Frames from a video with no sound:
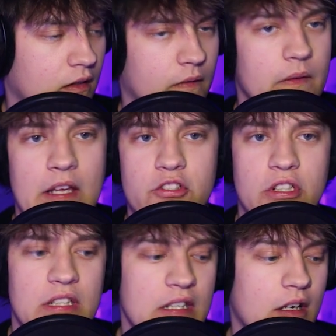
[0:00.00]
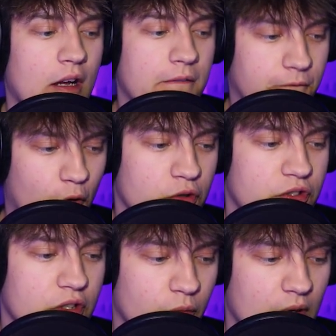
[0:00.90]
and as you can hear, I've
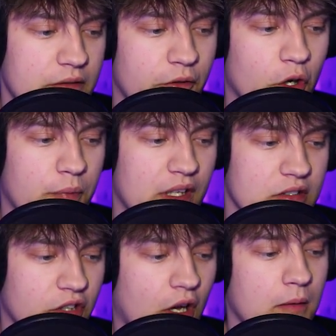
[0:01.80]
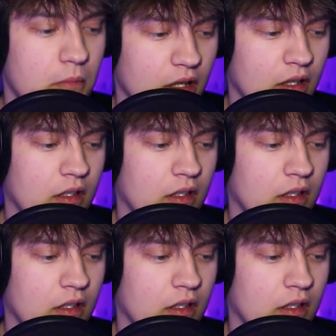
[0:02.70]
frozen the reverb in time.